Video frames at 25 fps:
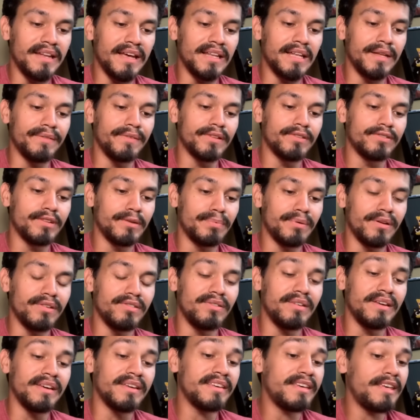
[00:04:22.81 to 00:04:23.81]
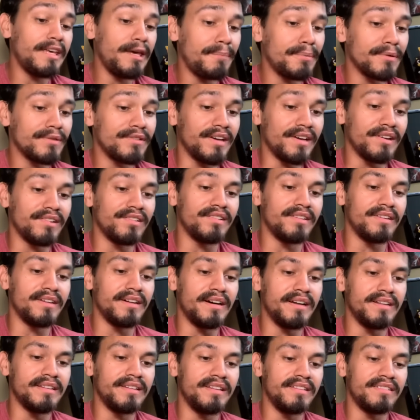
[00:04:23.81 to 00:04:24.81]
At level 3 plus, you get key protection
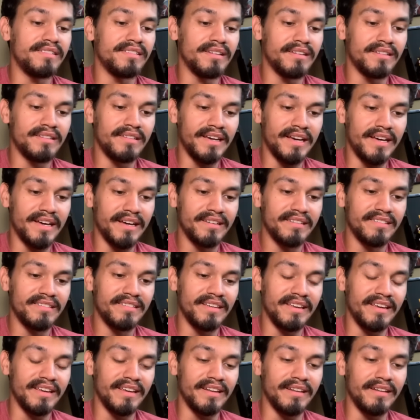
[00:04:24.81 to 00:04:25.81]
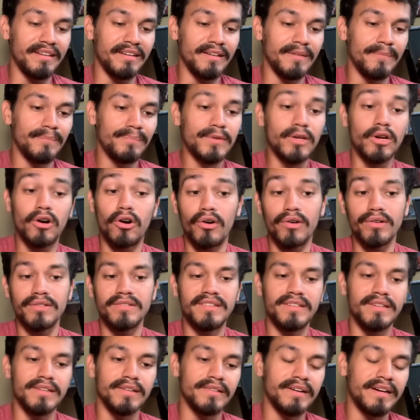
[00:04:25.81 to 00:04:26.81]
on these attacks and
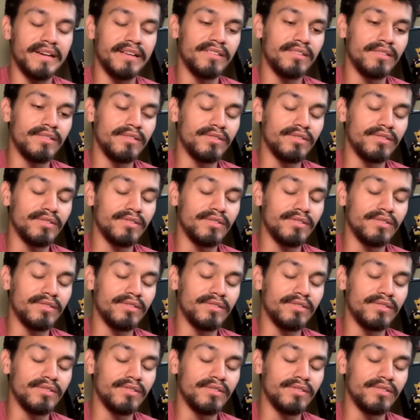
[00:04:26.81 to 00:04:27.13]
cards here, right?